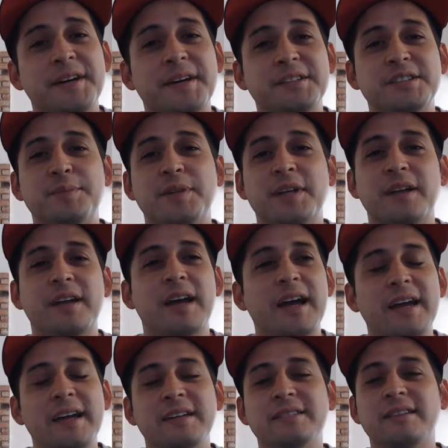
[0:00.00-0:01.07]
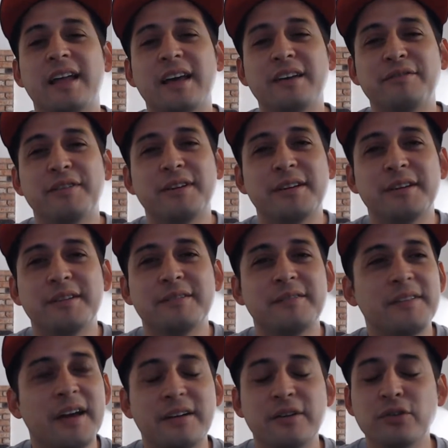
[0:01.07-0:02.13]
Just been on a hiatus life.
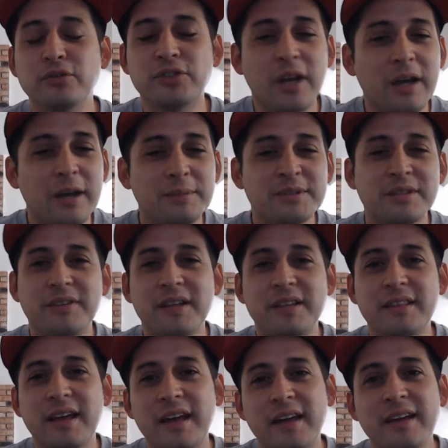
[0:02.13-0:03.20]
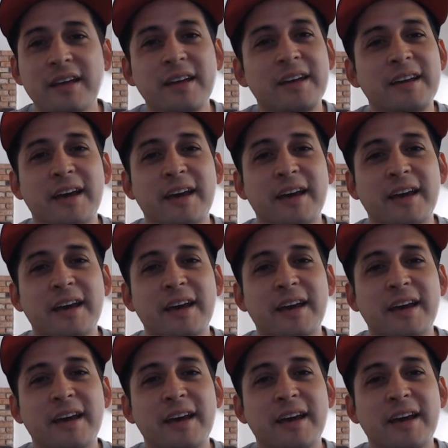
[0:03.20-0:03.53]
Got a new job, stuff like that.